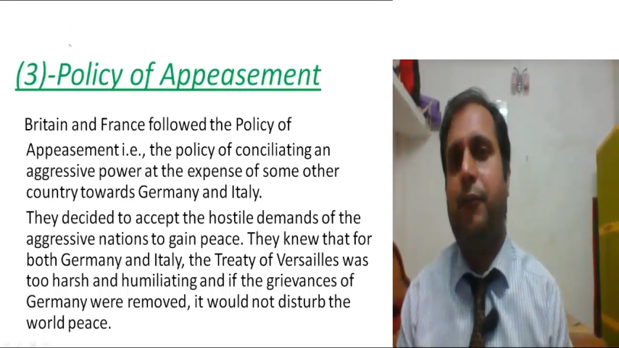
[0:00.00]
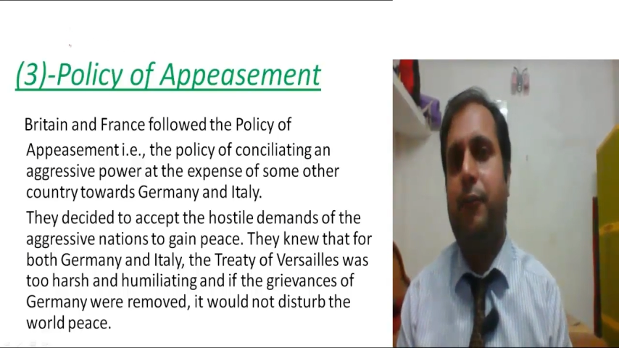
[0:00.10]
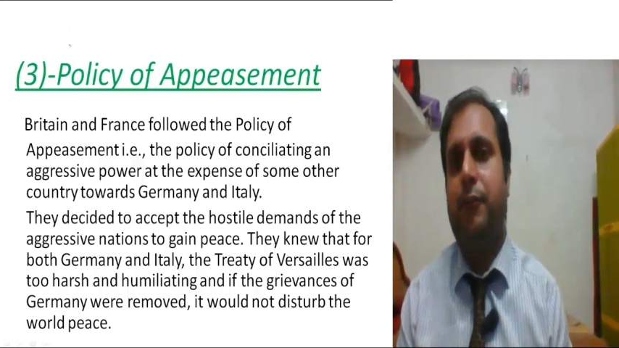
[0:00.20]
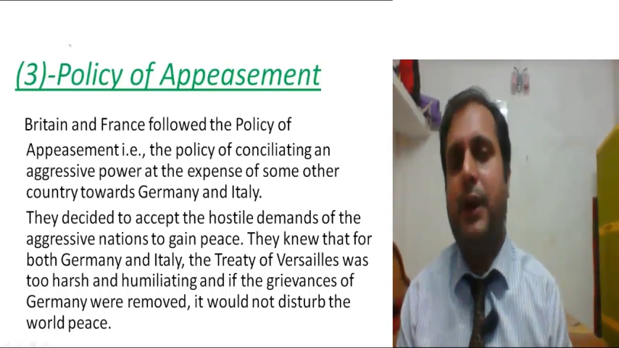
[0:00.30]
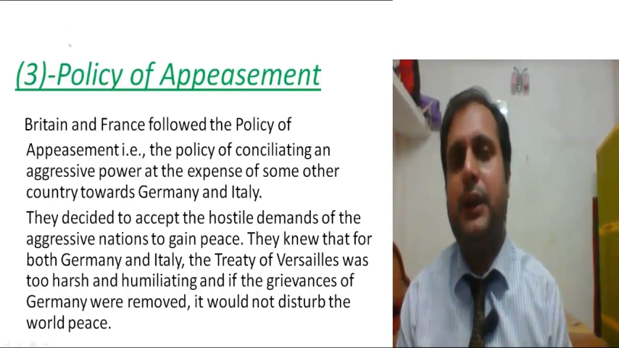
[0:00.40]

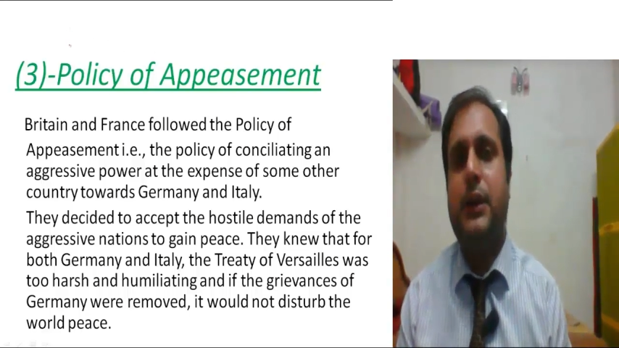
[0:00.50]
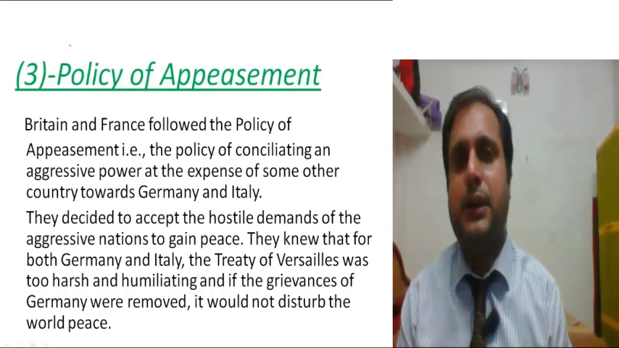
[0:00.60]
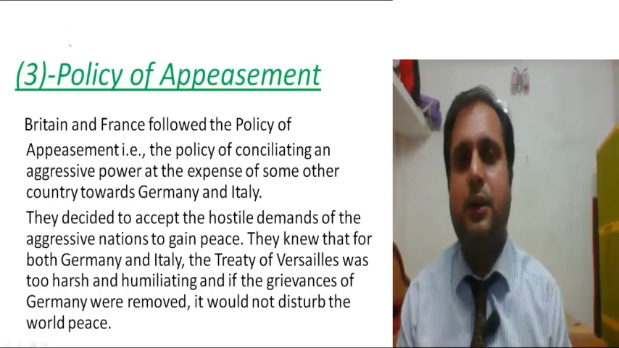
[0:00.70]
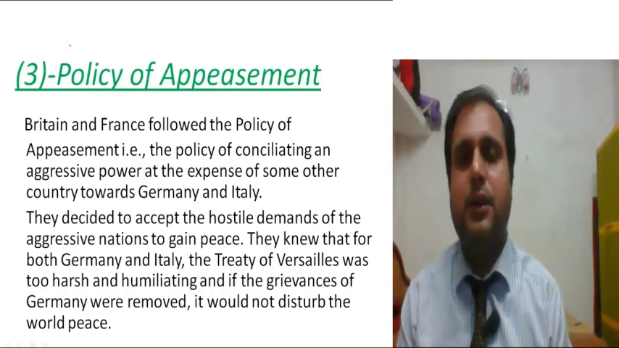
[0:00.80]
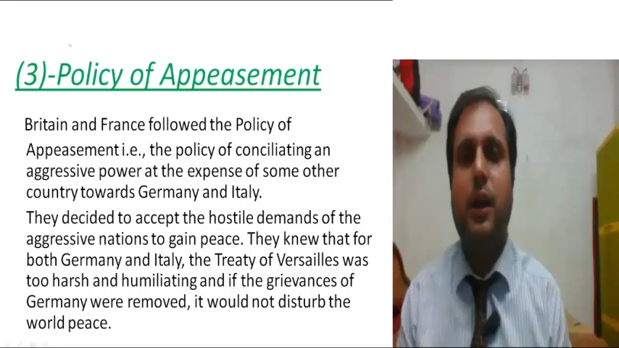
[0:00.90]
when
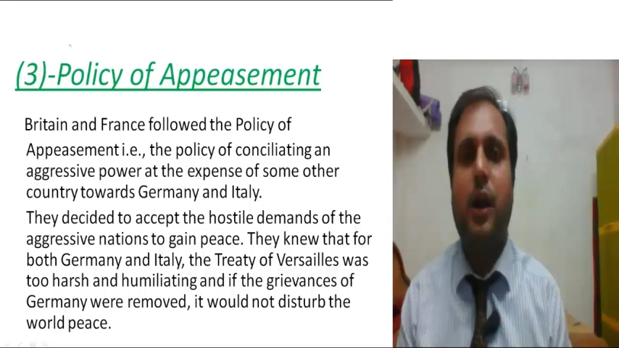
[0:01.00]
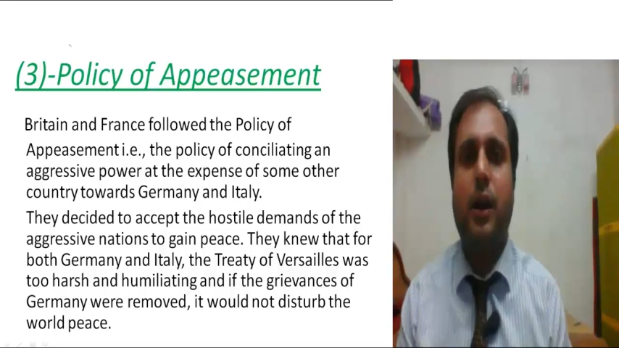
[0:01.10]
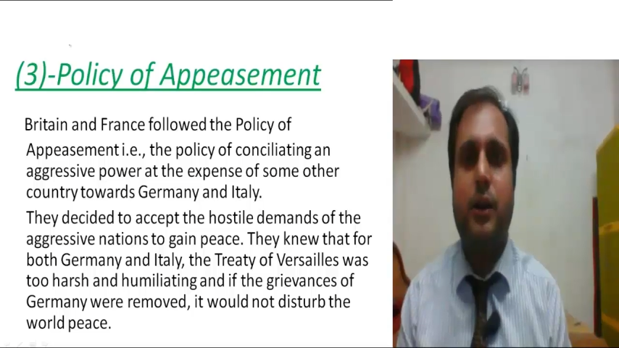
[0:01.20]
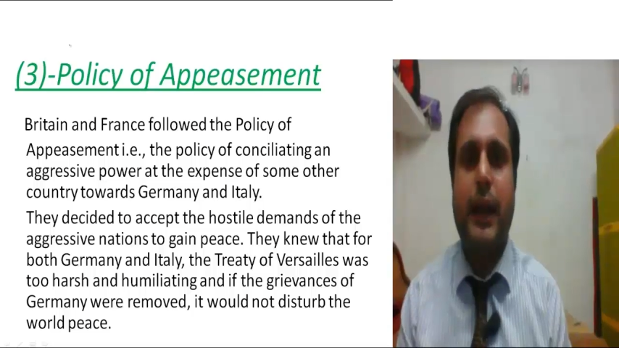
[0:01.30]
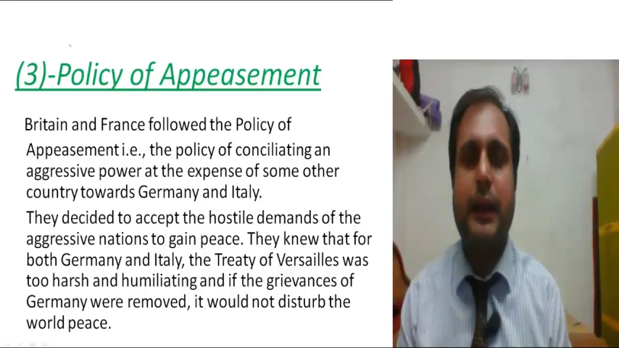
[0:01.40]
Hitler
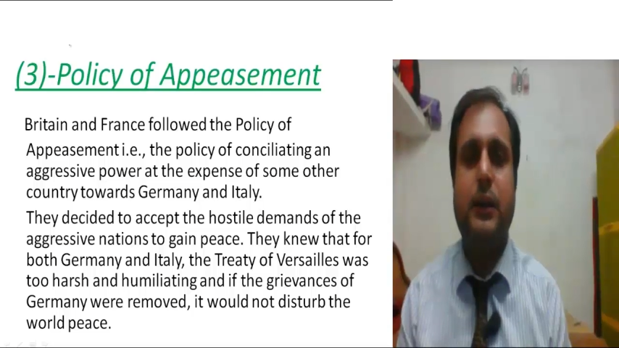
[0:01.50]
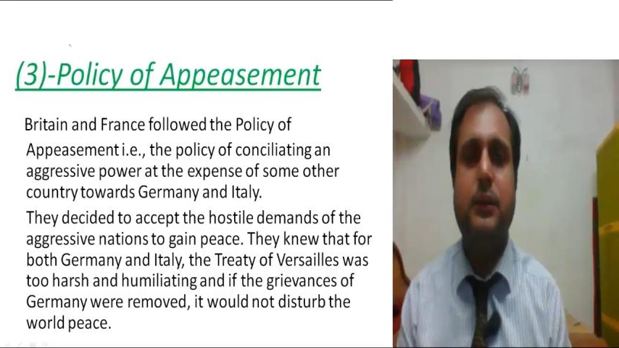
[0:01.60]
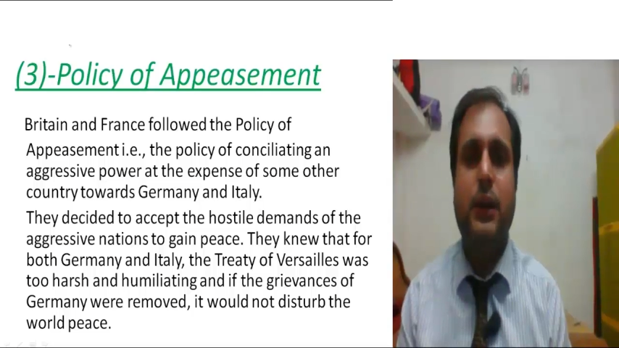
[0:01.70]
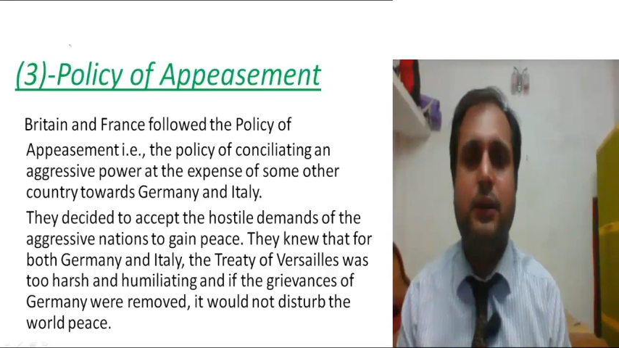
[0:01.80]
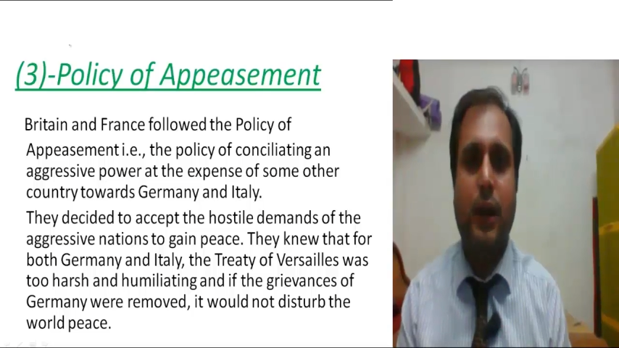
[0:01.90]
attacking
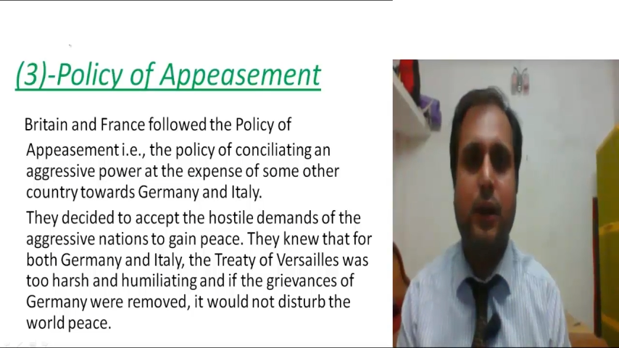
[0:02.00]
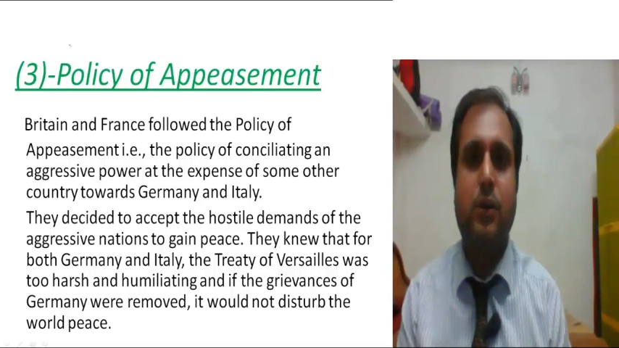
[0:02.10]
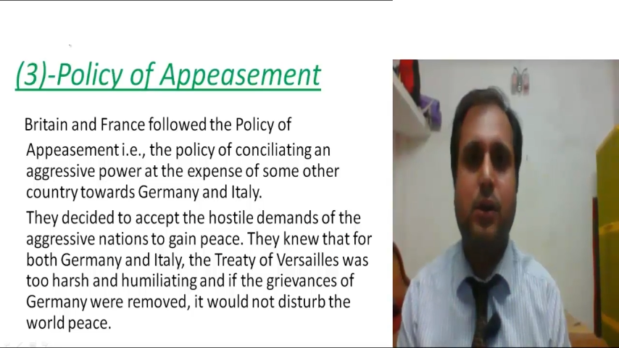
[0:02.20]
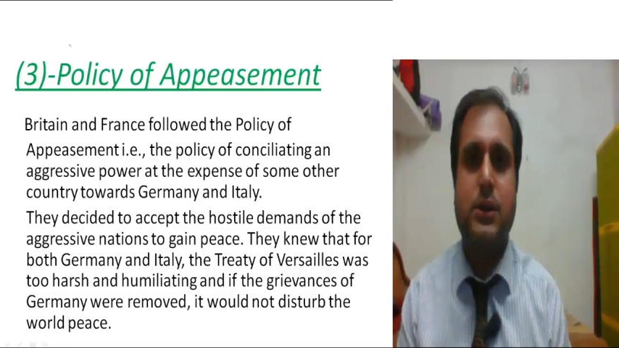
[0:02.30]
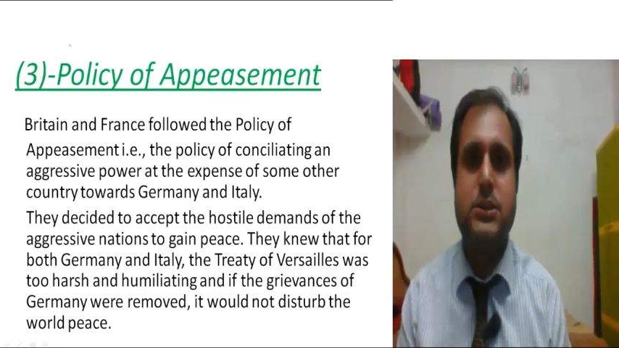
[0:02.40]
the
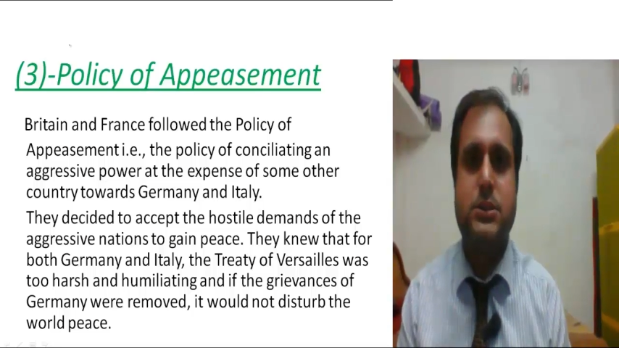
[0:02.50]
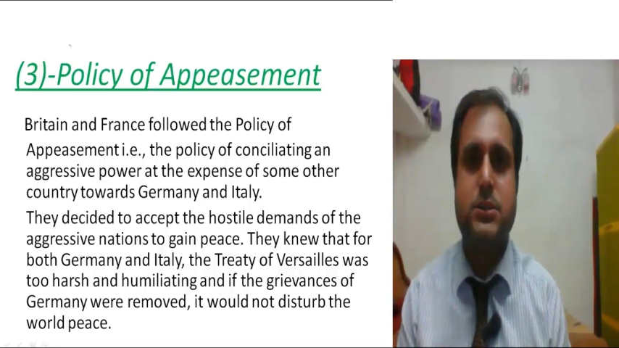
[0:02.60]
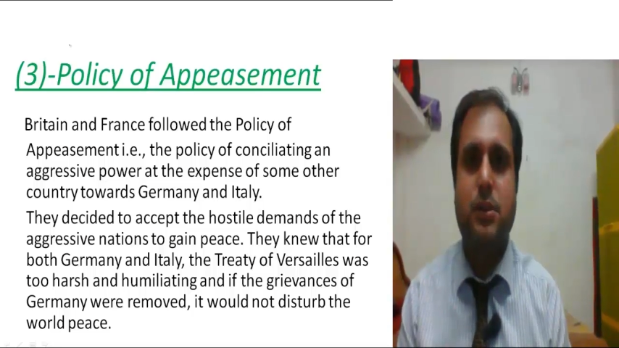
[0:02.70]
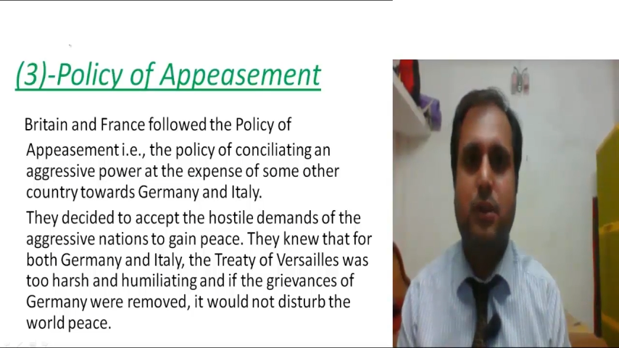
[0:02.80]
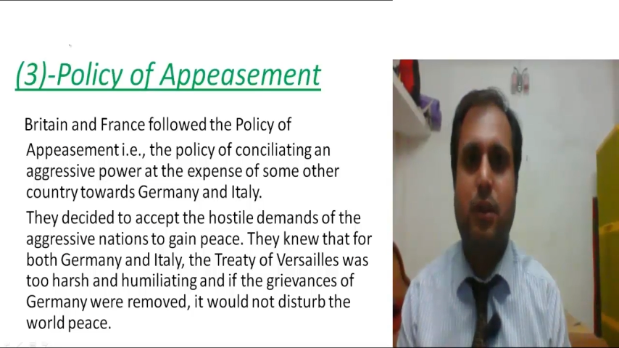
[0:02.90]
territories
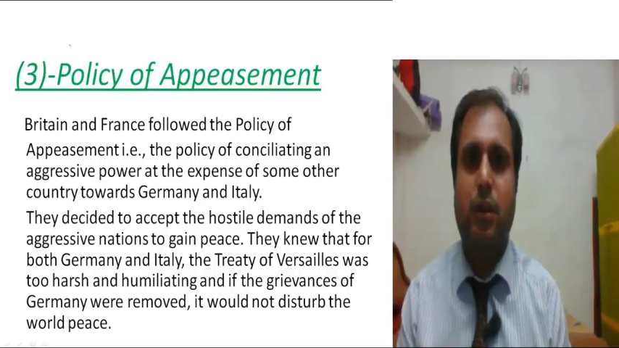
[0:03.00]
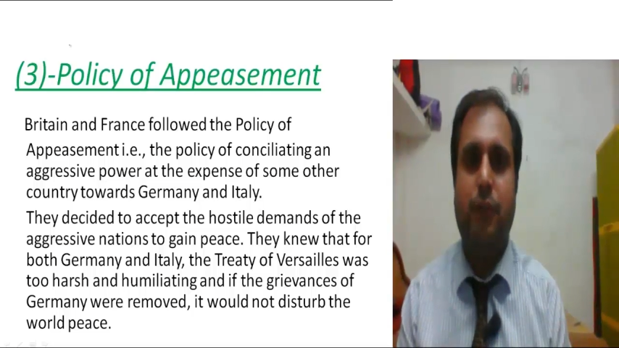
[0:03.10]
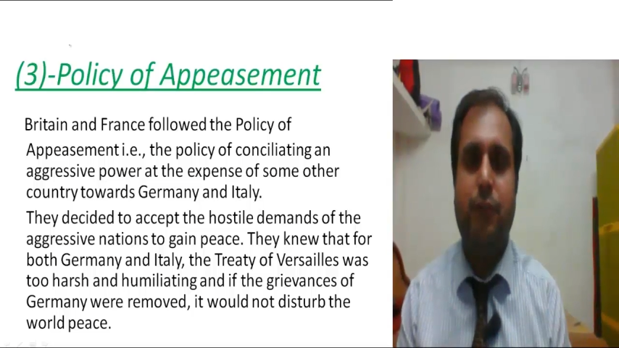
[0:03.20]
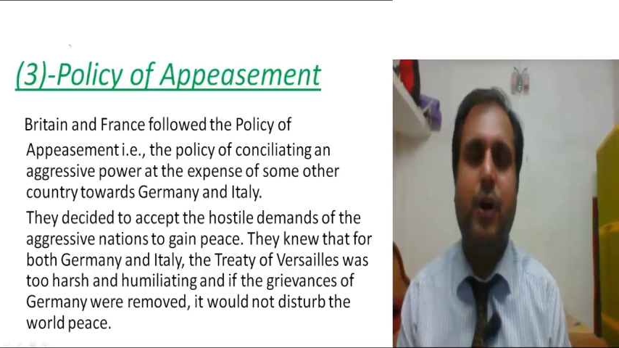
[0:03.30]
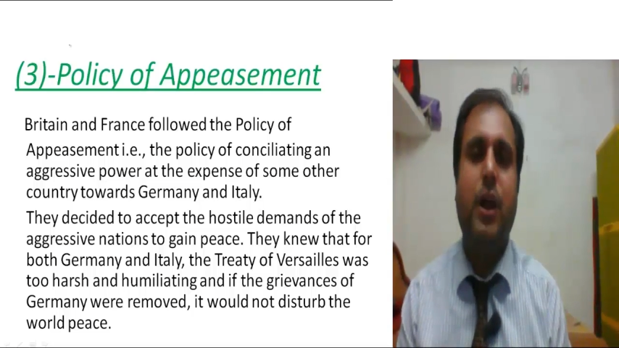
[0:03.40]

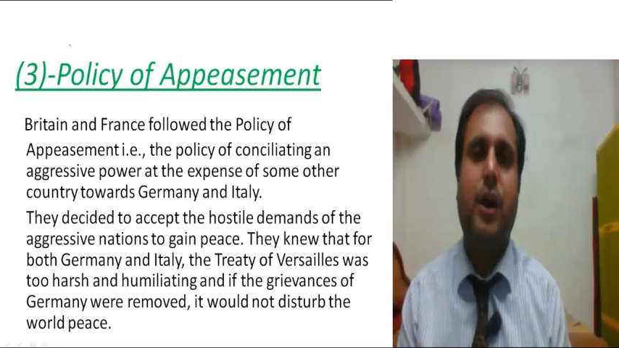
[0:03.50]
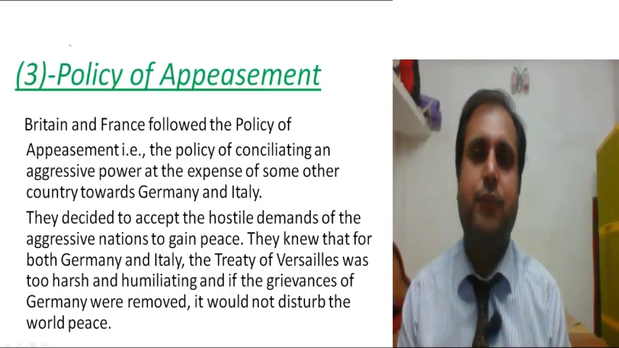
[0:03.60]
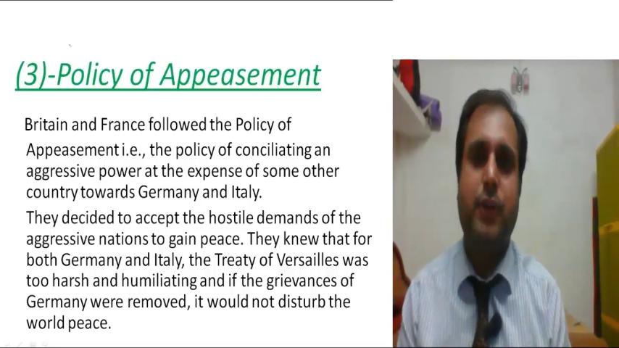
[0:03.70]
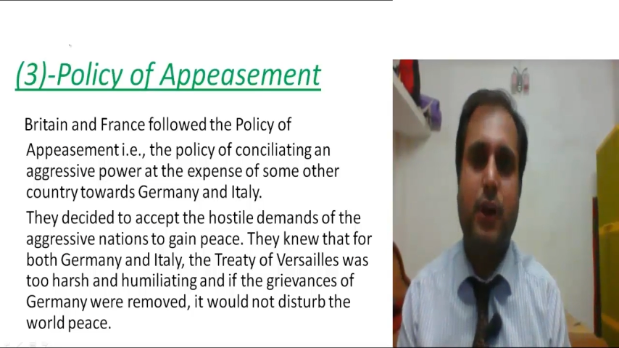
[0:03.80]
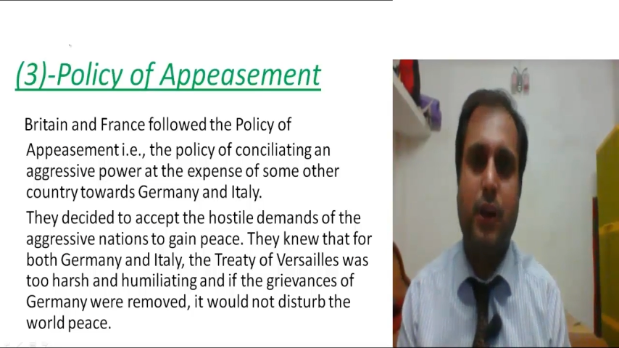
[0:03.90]
one
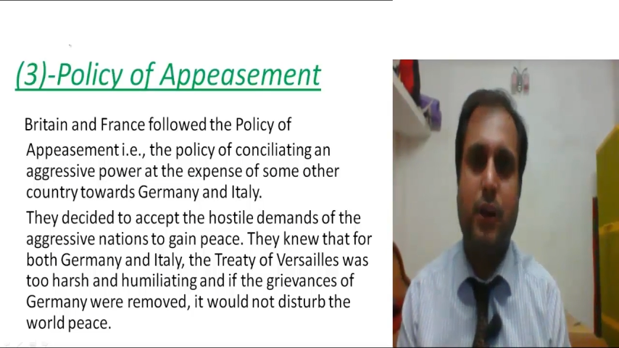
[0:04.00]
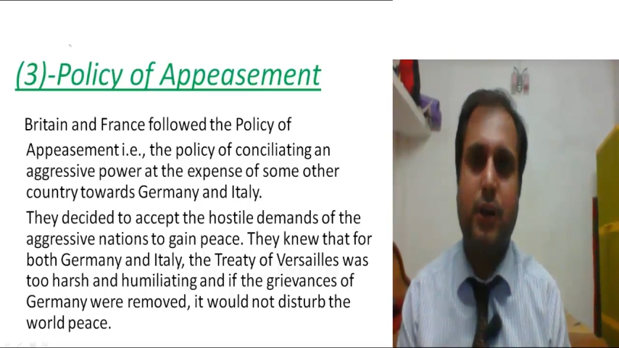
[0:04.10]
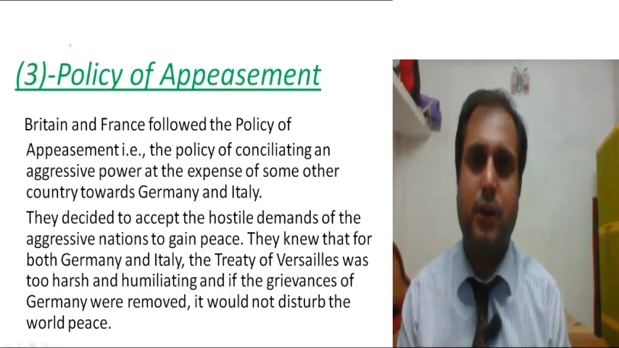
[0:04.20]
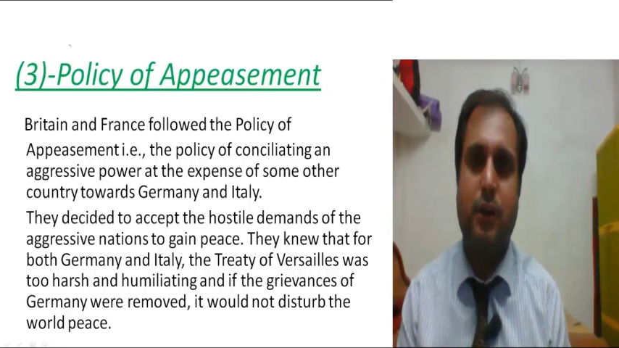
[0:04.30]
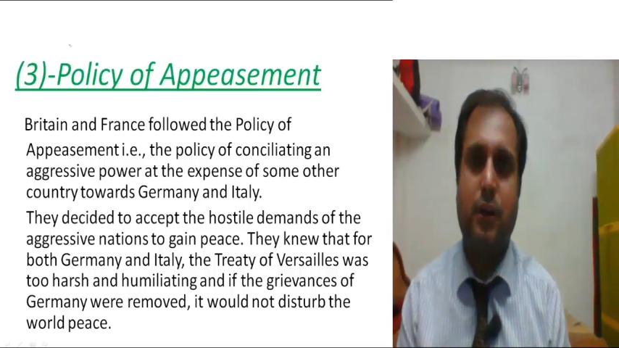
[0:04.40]
after
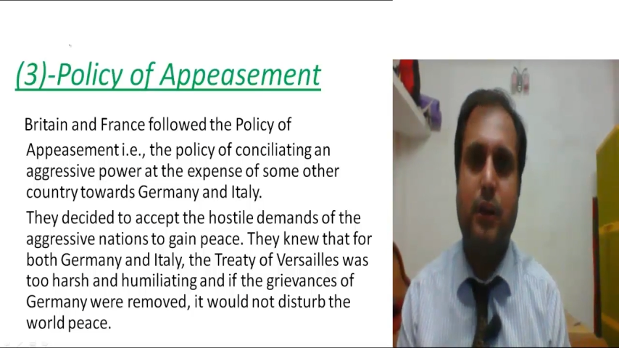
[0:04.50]
another,